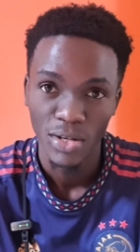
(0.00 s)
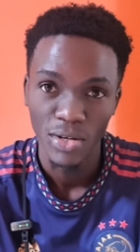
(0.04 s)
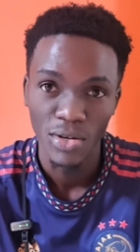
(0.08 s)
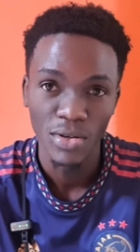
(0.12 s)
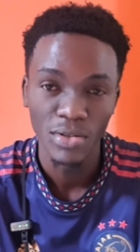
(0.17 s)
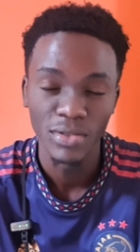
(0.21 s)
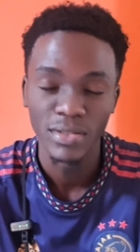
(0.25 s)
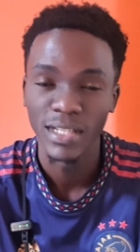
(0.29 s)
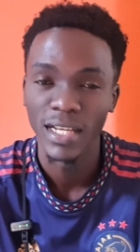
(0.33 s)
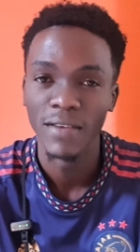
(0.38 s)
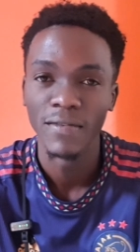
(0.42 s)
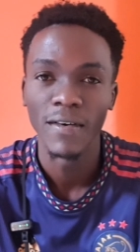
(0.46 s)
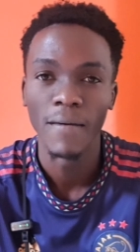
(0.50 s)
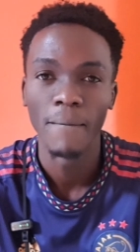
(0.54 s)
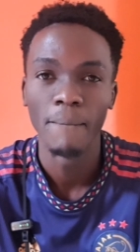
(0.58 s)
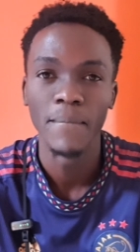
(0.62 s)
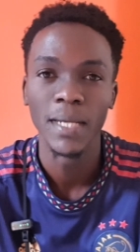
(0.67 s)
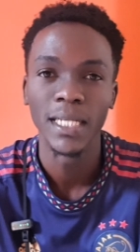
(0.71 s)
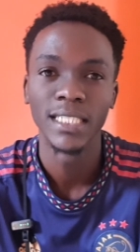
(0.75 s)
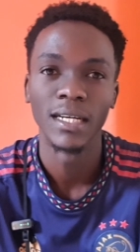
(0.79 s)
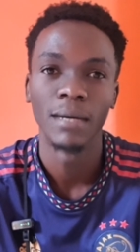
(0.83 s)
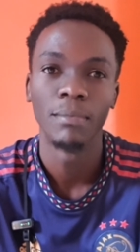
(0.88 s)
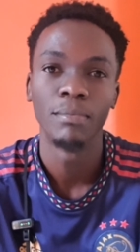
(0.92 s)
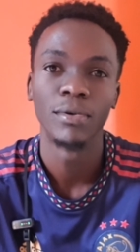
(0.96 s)
Don't ever
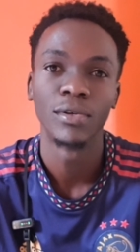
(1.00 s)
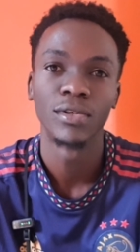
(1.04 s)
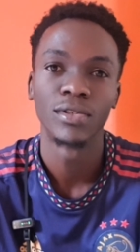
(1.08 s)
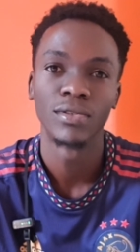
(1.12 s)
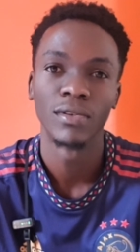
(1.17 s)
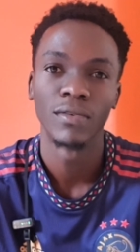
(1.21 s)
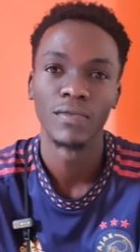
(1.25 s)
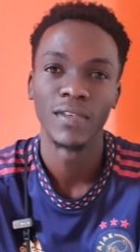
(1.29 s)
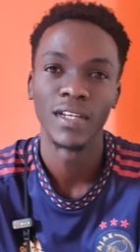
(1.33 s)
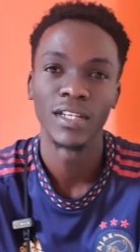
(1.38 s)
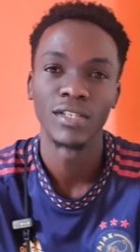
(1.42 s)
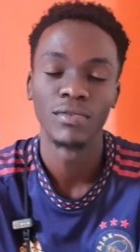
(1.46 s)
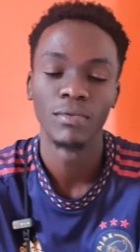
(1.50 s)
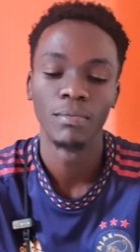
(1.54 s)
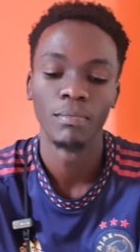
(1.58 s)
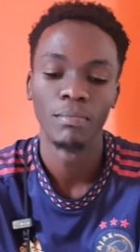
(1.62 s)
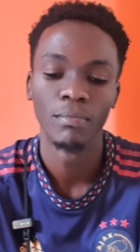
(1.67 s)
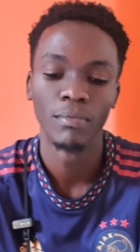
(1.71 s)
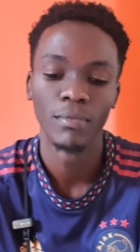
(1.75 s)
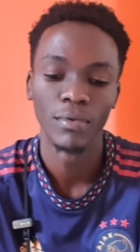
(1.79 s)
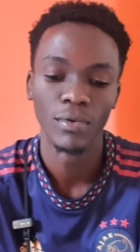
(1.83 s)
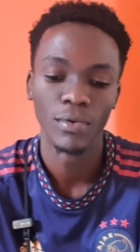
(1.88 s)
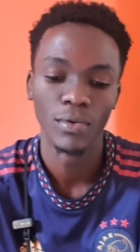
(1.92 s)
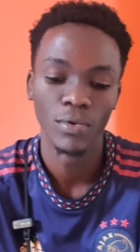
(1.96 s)
beat up yourself. That's why
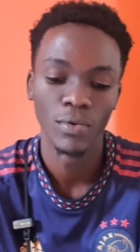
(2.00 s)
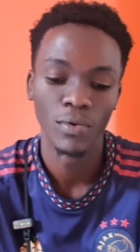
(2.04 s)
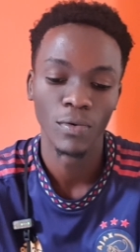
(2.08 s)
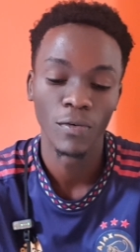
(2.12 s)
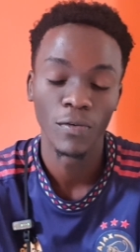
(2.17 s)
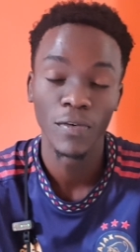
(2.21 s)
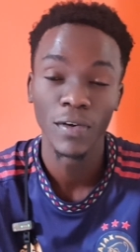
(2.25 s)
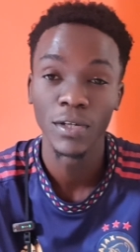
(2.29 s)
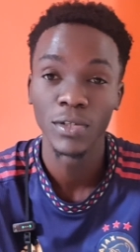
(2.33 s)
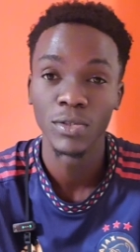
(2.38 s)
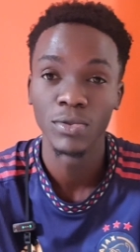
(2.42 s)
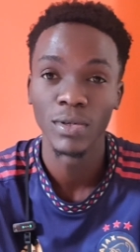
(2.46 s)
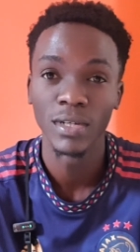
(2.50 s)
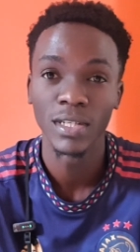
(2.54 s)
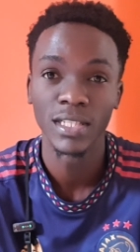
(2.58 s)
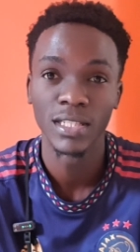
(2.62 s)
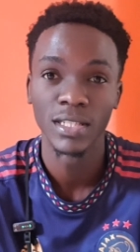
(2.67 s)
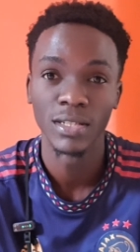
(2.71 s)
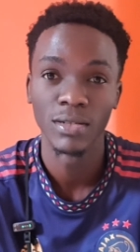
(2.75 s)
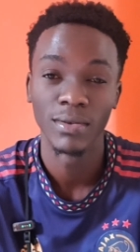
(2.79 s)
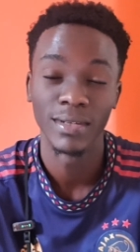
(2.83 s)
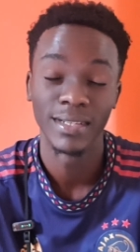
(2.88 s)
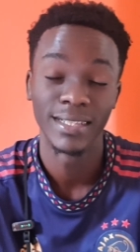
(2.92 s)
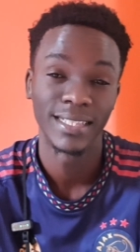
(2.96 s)
you fail to
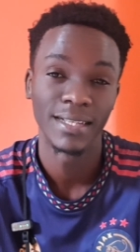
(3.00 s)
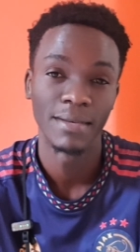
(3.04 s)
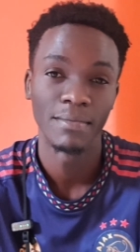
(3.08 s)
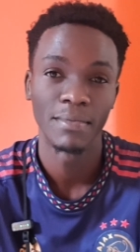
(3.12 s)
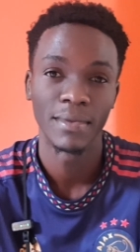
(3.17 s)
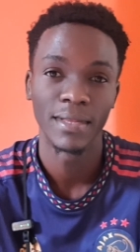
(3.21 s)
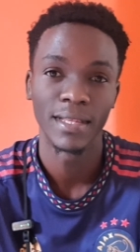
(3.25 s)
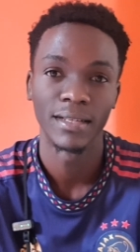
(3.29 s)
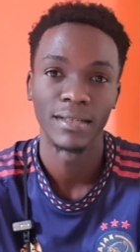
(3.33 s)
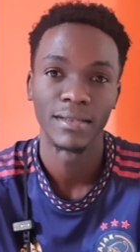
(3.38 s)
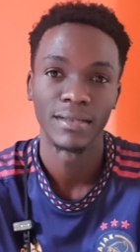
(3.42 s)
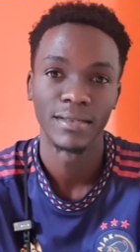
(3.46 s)
excel at something.